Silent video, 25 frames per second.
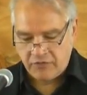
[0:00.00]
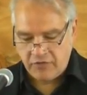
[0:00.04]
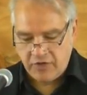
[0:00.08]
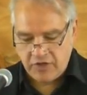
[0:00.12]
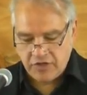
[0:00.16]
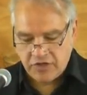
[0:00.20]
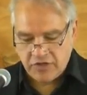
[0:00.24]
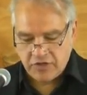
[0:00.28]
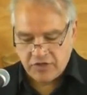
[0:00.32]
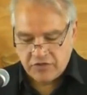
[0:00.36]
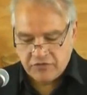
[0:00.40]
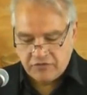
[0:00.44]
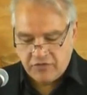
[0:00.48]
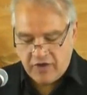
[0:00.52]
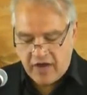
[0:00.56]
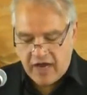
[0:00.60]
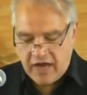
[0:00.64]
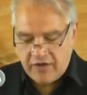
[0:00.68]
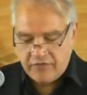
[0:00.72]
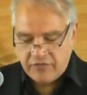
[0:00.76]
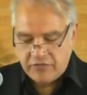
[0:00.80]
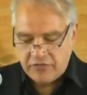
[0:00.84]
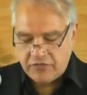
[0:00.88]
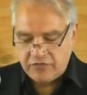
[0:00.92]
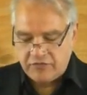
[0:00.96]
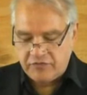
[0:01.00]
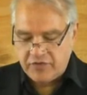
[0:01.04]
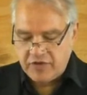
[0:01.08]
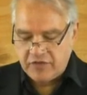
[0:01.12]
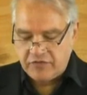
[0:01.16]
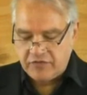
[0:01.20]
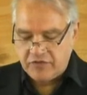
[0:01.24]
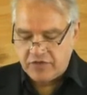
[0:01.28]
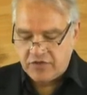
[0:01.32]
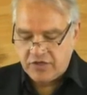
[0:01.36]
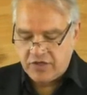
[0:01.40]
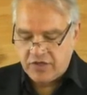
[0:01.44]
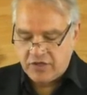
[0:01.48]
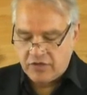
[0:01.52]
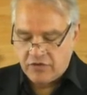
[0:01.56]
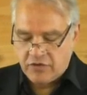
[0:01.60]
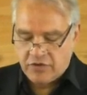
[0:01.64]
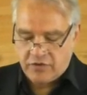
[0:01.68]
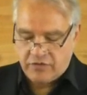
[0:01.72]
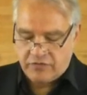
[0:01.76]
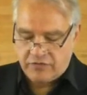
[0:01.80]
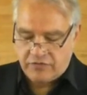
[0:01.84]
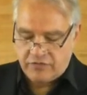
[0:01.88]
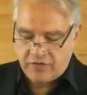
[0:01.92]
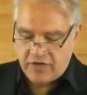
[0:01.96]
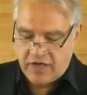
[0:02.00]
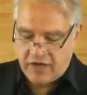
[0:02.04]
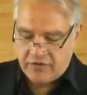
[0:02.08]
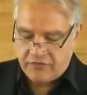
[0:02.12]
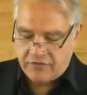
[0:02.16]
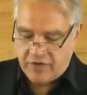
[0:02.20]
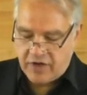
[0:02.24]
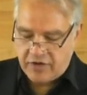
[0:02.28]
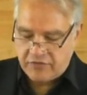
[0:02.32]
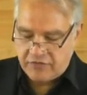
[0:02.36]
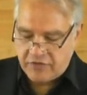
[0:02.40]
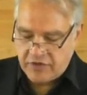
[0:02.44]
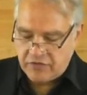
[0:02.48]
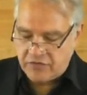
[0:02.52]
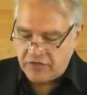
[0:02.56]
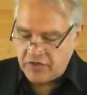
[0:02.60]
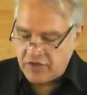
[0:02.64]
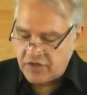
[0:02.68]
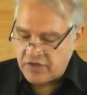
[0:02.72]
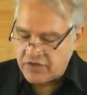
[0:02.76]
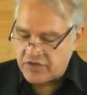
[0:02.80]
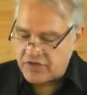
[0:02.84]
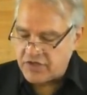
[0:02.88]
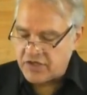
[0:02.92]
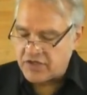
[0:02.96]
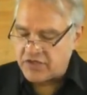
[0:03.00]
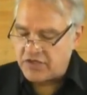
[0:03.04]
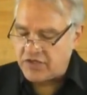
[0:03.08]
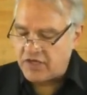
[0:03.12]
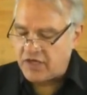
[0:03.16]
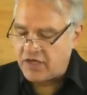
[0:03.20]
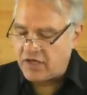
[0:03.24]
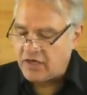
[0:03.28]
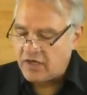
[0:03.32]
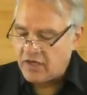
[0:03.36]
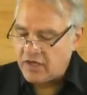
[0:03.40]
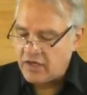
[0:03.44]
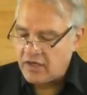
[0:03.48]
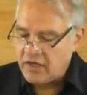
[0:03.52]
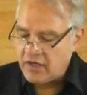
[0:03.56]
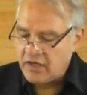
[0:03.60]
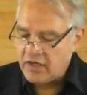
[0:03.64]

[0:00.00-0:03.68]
Ephesians 5 15, or yeah, 5 15 and 16.